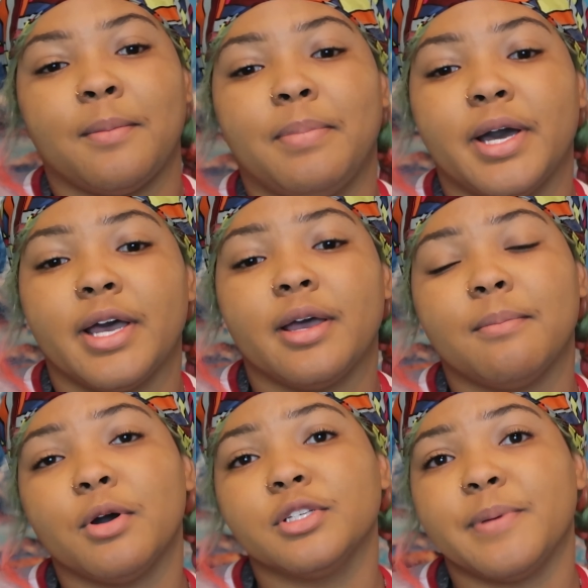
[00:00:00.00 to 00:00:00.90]

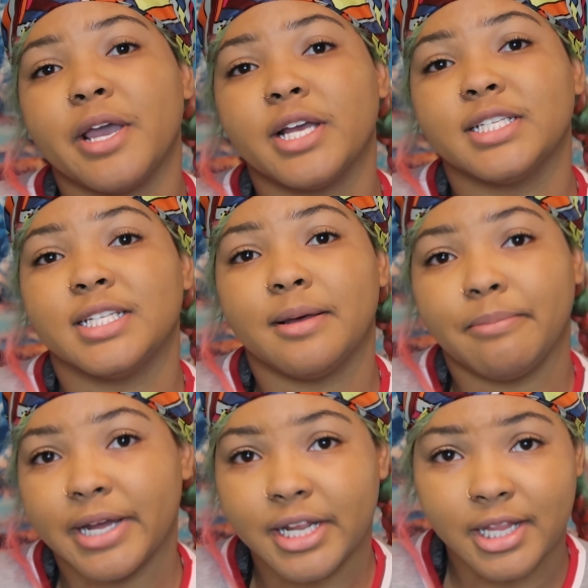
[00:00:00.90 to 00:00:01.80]
But most parents
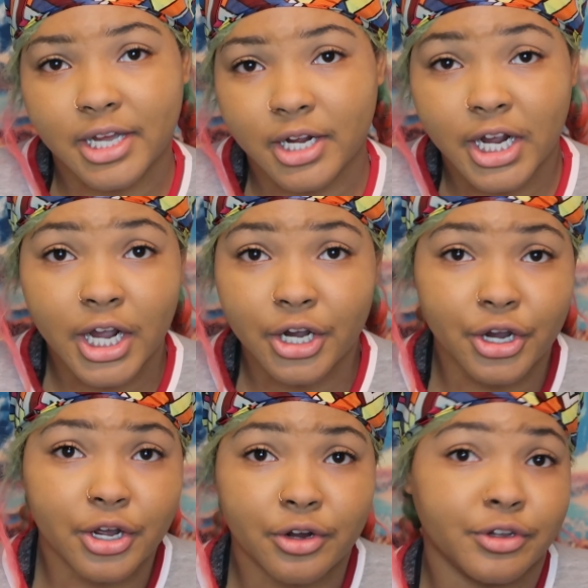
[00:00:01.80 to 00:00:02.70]
braided their
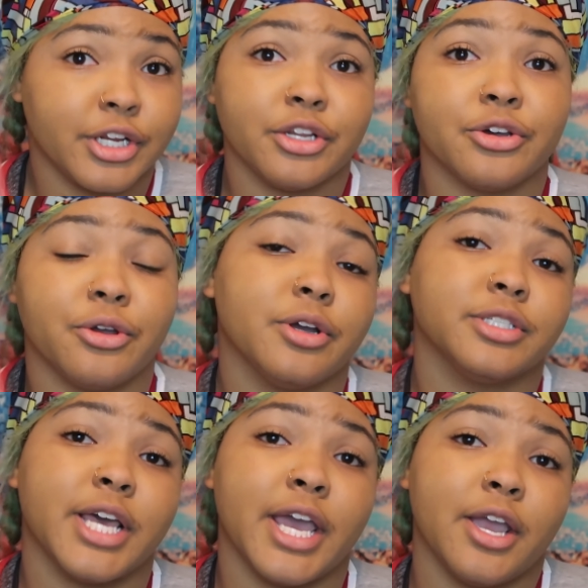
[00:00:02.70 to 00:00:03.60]
little
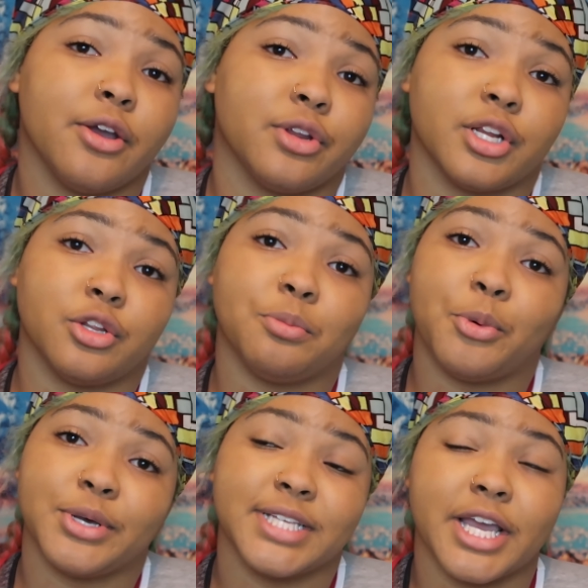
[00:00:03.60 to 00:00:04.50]
girl's hair, their little
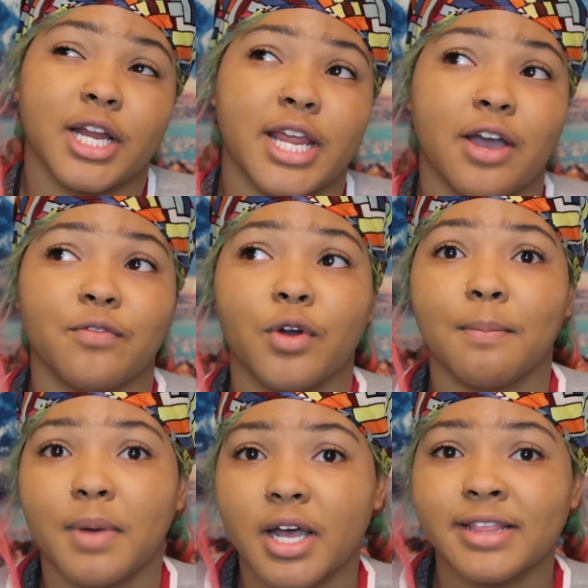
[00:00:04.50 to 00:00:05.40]
boy's hair down for a
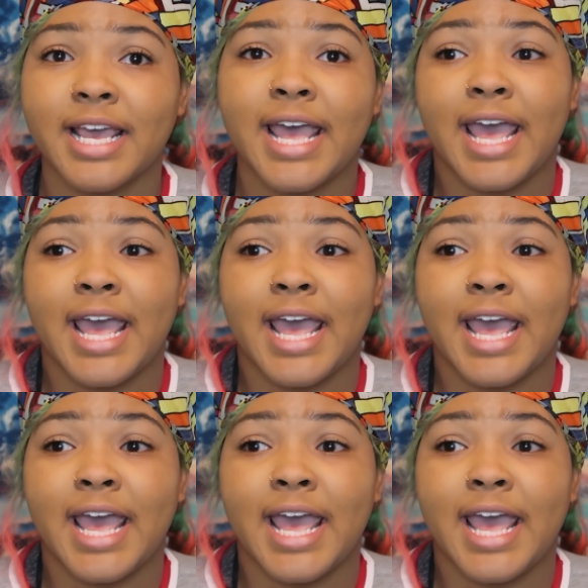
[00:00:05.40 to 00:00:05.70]
month,